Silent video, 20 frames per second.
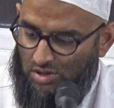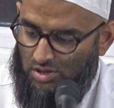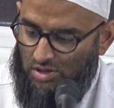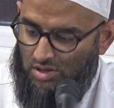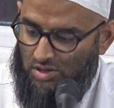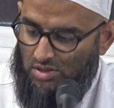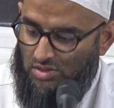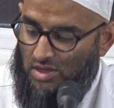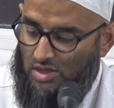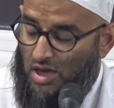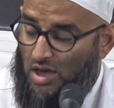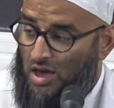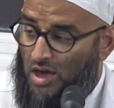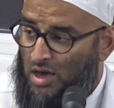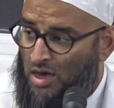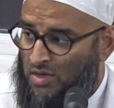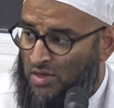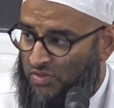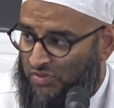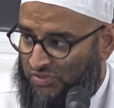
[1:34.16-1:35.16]
The
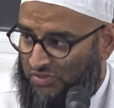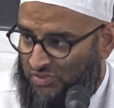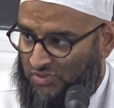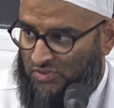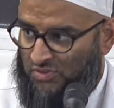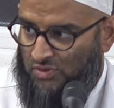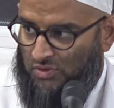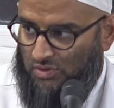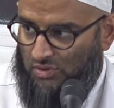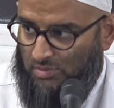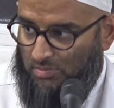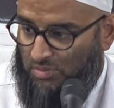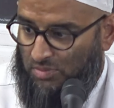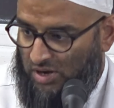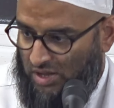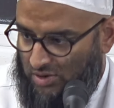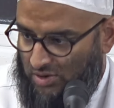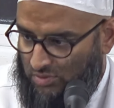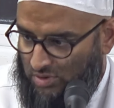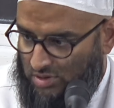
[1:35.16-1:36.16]
earth,
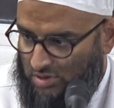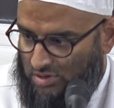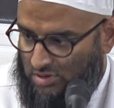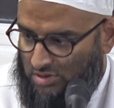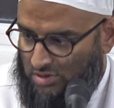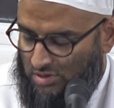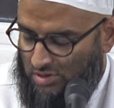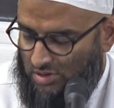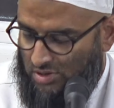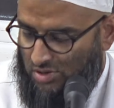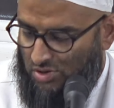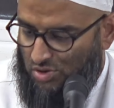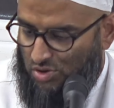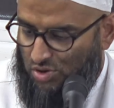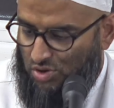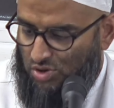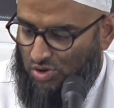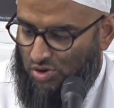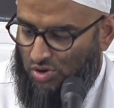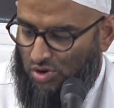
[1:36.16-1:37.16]
plural,
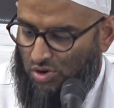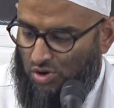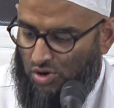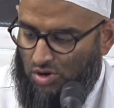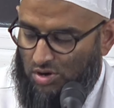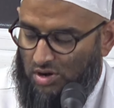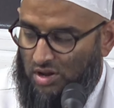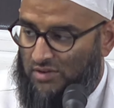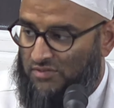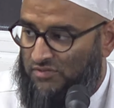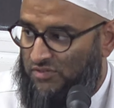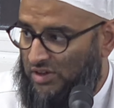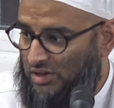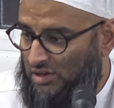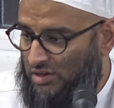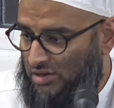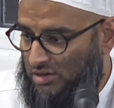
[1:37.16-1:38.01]
on a finger.